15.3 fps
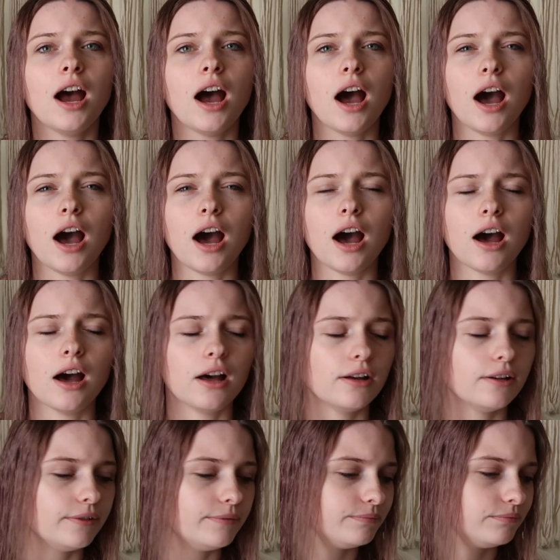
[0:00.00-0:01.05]

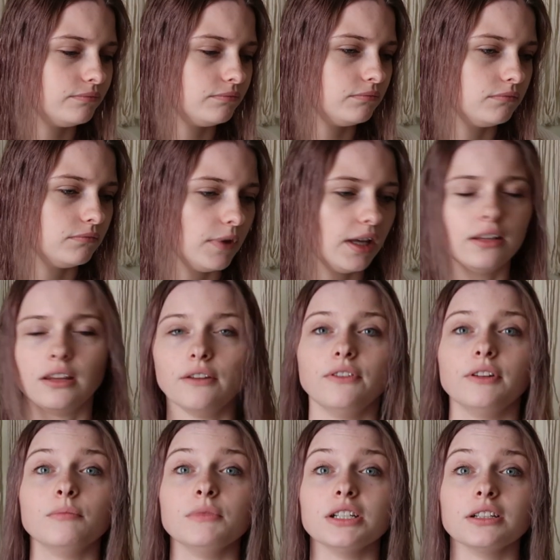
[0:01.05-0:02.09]
I love
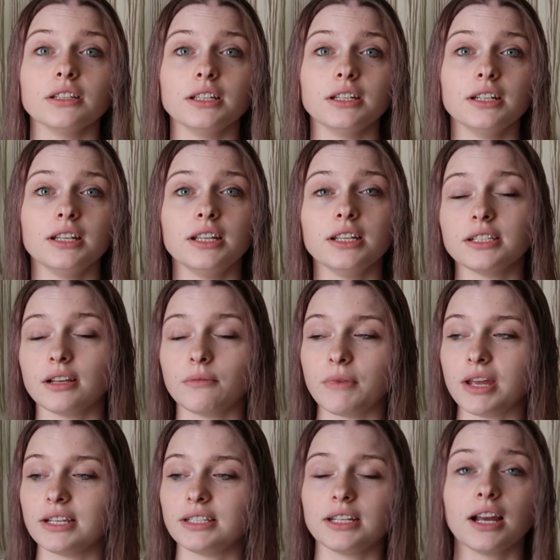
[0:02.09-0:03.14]
him dearly. He's
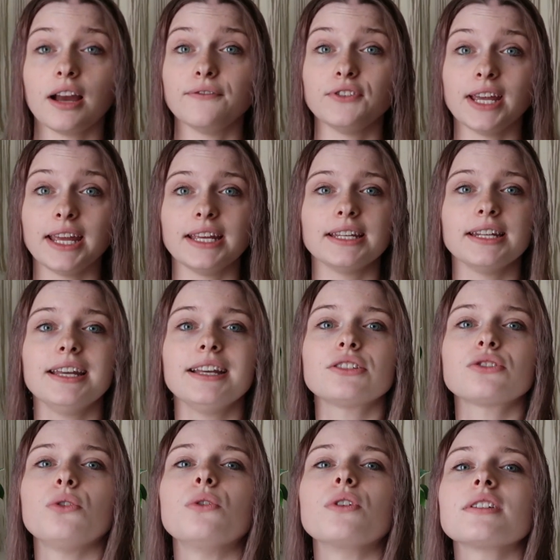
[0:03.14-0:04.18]
amazing. I've taken his
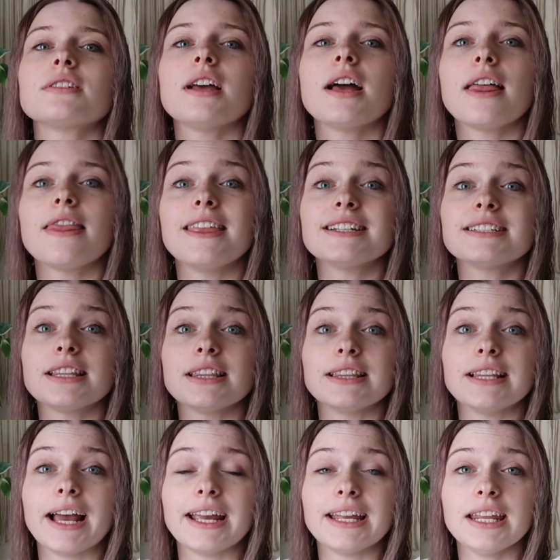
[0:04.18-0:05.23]
course. This
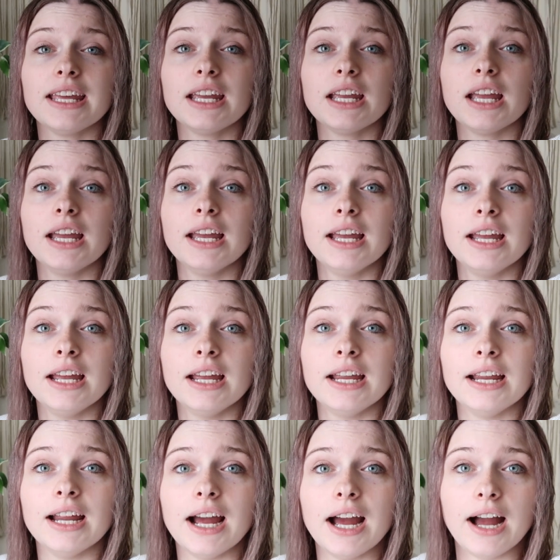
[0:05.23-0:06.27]
lighting
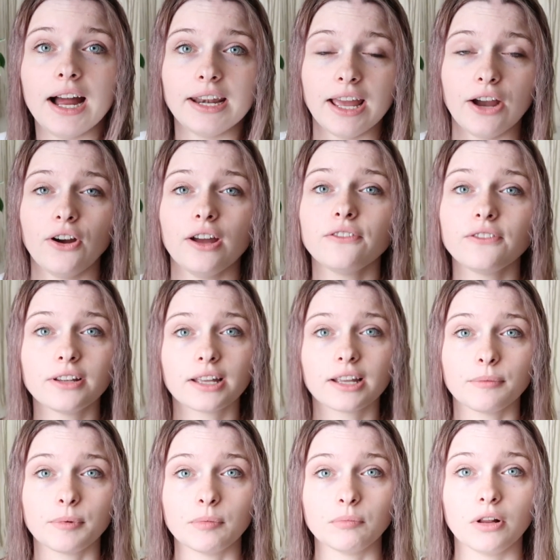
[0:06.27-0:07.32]
now I feel like
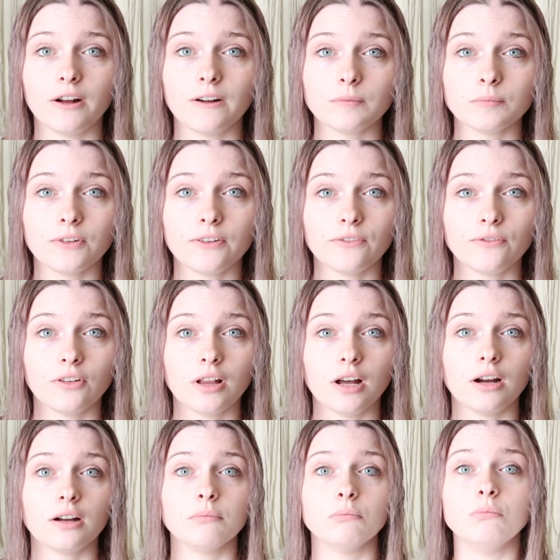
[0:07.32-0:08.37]
I'm in
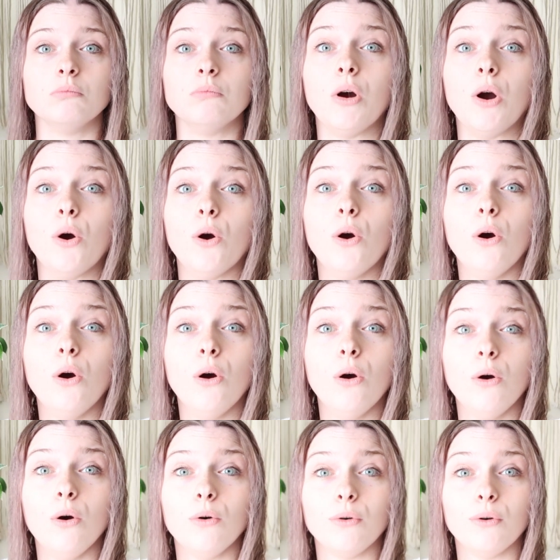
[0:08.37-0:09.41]
vlog
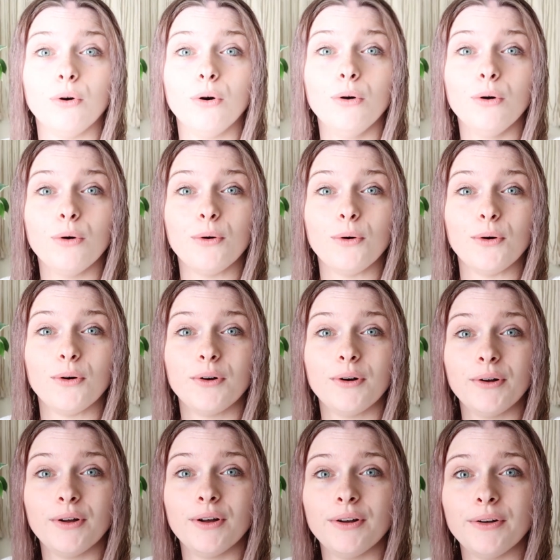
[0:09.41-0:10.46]
mode. Oh.
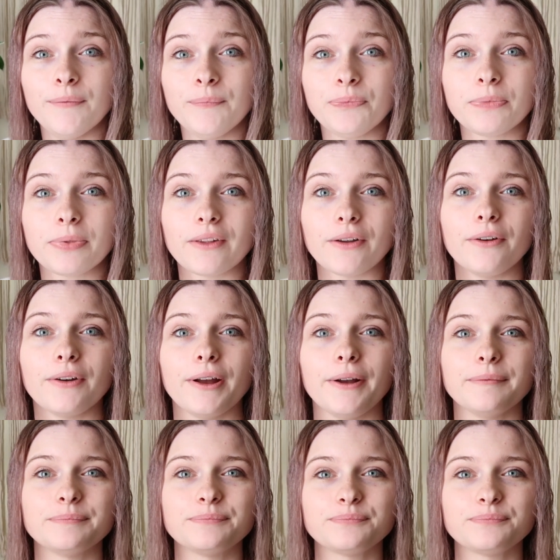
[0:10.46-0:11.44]
Okay.